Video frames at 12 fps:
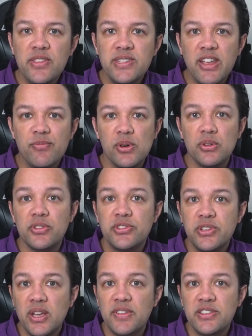save models
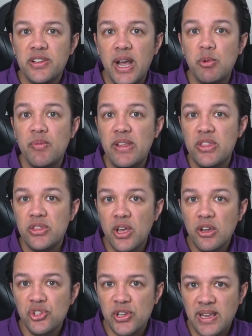server-side within
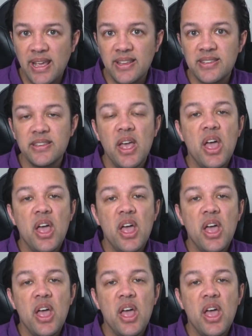Node.js,